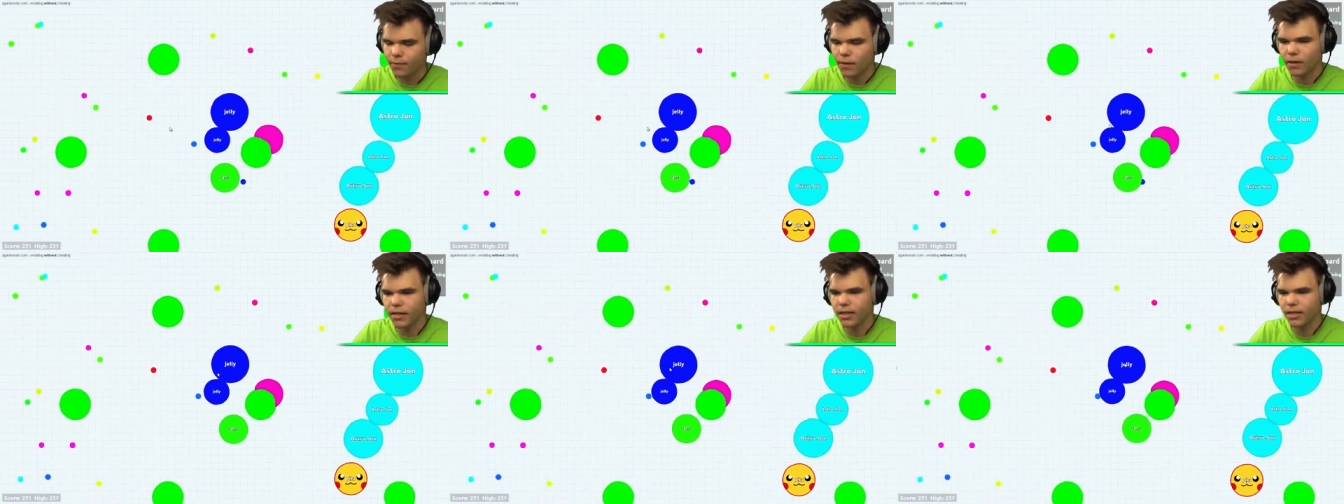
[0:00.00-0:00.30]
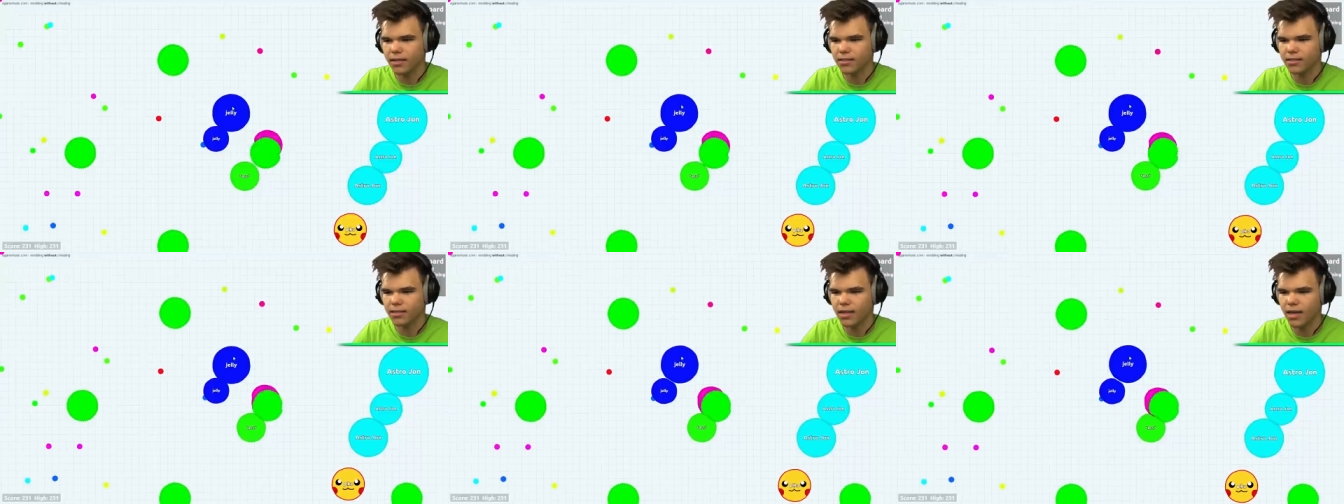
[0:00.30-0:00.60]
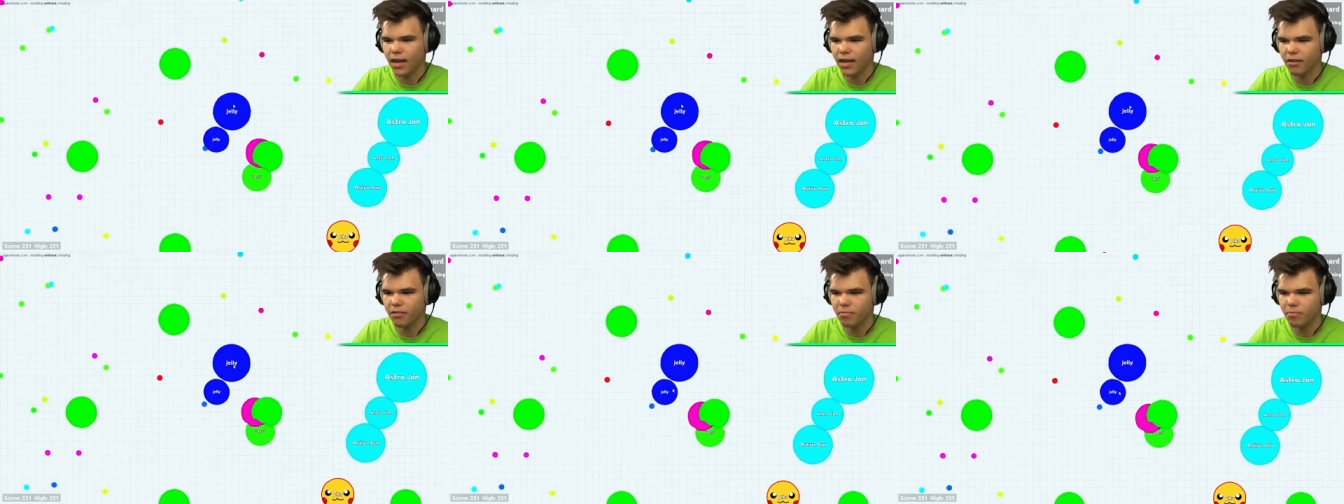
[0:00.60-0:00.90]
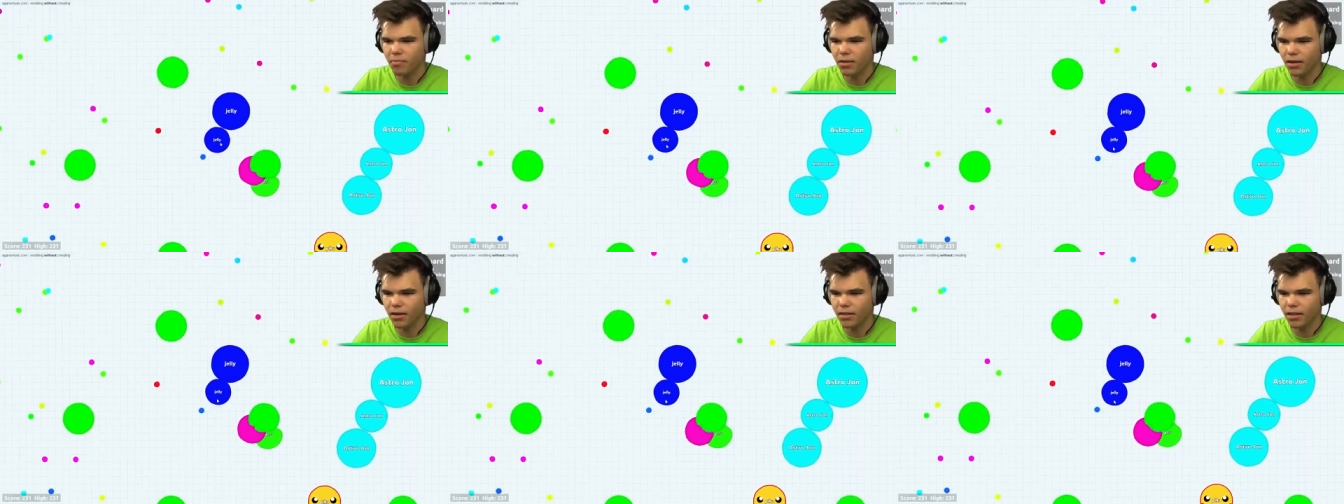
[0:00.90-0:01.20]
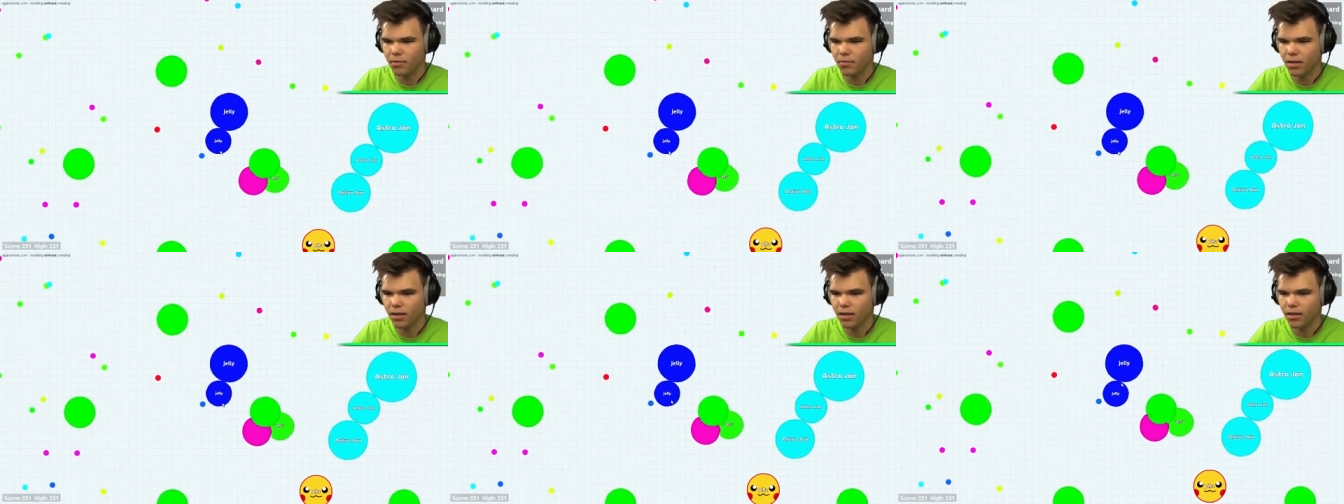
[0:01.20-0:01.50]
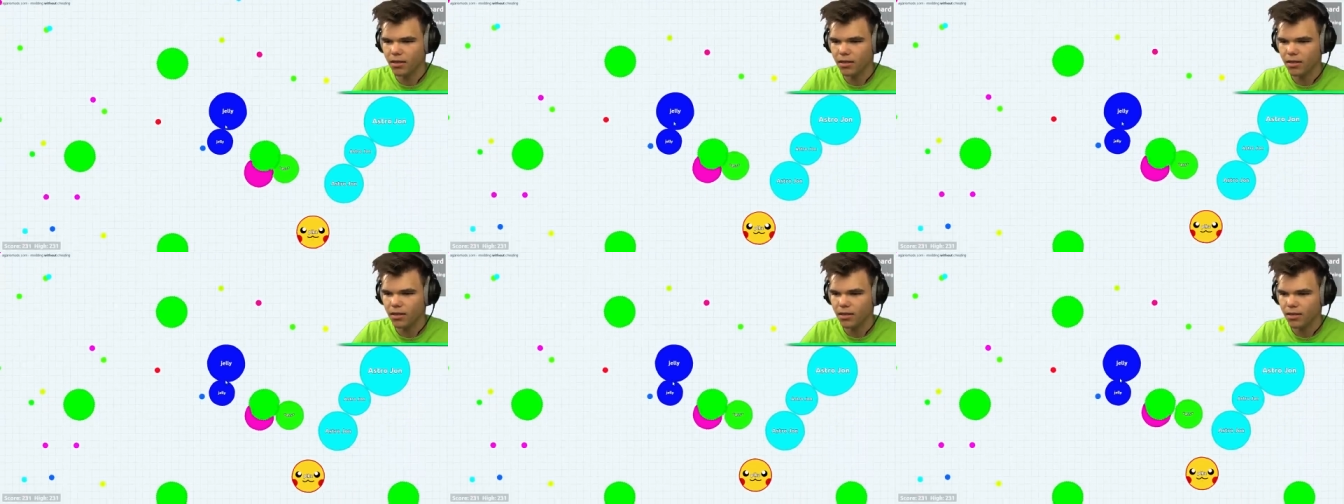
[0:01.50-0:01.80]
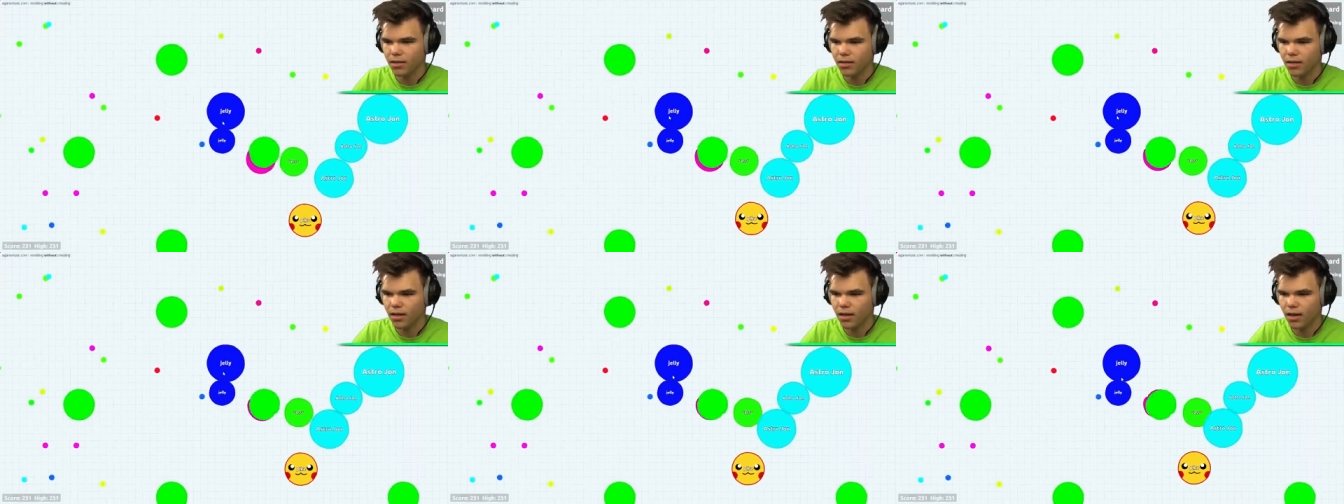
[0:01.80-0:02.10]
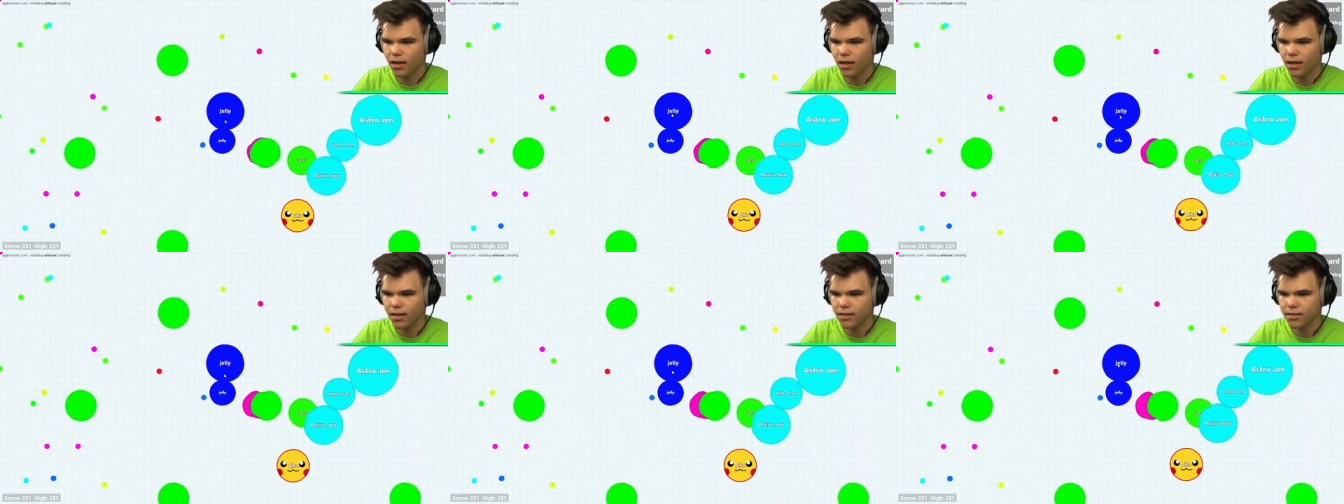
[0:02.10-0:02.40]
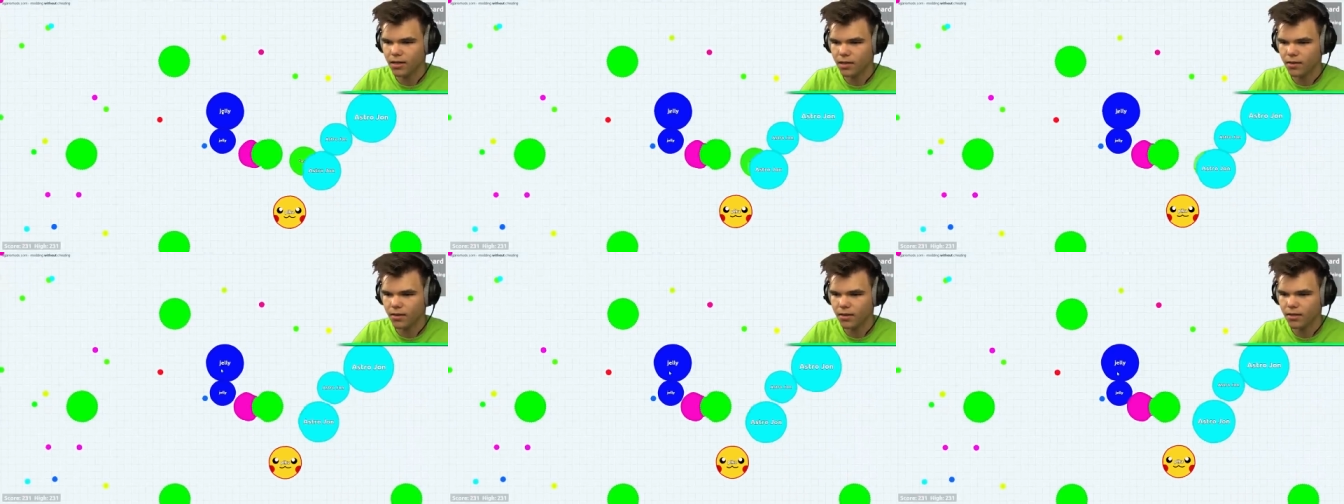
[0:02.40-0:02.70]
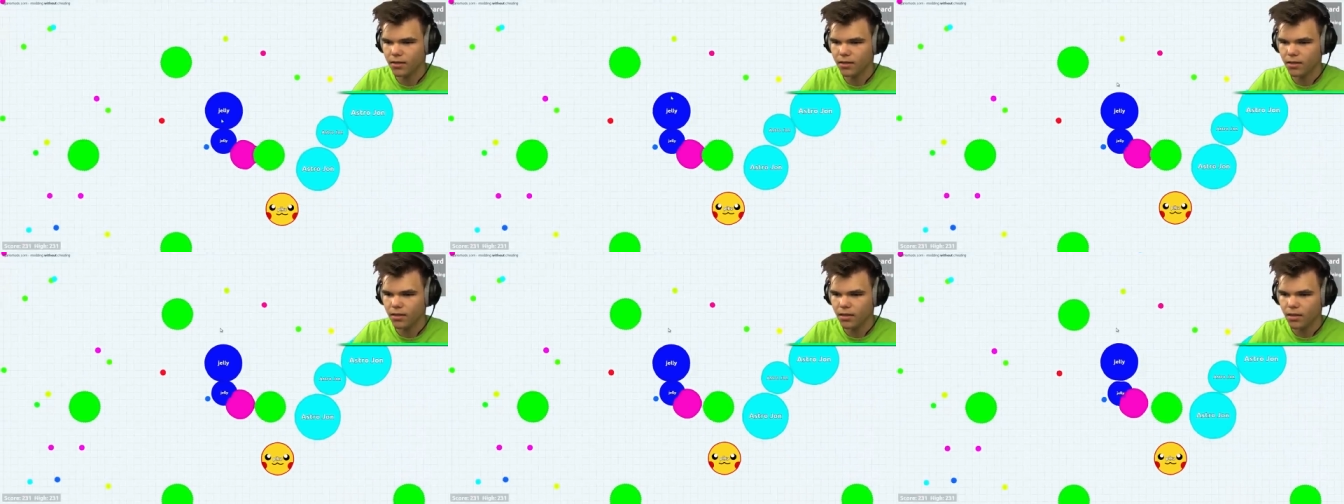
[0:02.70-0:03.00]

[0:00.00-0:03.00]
Well, he is kind of bigger than me. Uh, that's awkward.